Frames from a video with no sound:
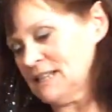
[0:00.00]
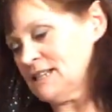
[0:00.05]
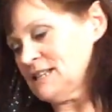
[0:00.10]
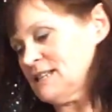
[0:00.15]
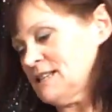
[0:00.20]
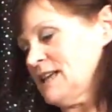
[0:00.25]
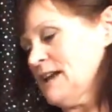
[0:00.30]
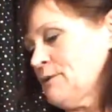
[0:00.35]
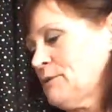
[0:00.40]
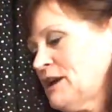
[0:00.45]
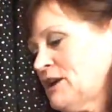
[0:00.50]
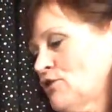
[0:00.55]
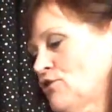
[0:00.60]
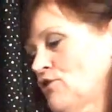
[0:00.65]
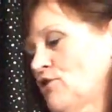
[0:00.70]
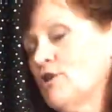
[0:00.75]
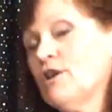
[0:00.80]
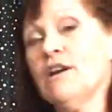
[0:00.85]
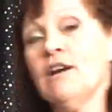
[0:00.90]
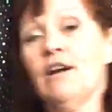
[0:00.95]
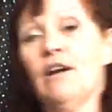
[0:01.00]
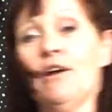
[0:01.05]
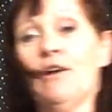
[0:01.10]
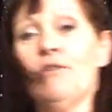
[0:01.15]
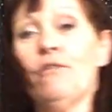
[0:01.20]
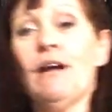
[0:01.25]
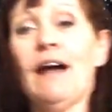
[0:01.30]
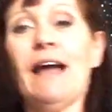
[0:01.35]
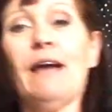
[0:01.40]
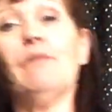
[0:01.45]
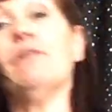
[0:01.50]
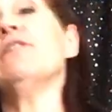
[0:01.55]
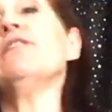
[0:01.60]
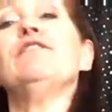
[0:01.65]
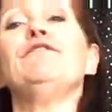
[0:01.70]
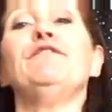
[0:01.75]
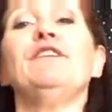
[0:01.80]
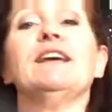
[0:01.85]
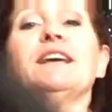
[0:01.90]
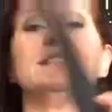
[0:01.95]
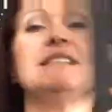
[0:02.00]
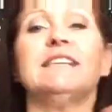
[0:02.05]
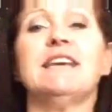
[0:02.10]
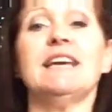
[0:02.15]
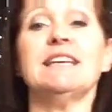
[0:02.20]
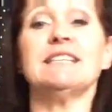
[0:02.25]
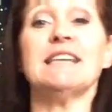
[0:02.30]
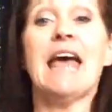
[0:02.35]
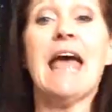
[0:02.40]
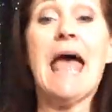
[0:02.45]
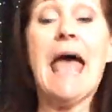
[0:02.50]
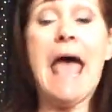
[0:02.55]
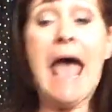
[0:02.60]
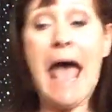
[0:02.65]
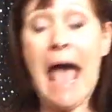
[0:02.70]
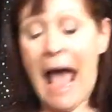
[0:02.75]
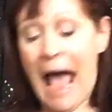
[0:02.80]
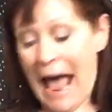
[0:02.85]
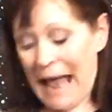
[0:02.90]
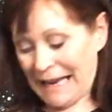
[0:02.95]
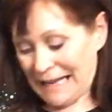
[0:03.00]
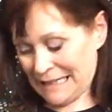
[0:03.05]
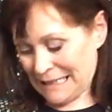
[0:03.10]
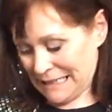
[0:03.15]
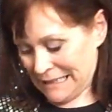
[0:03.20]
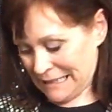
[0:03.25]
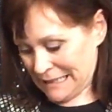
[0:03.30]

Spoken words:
it, there we go. Right, we're gonna fix it. And...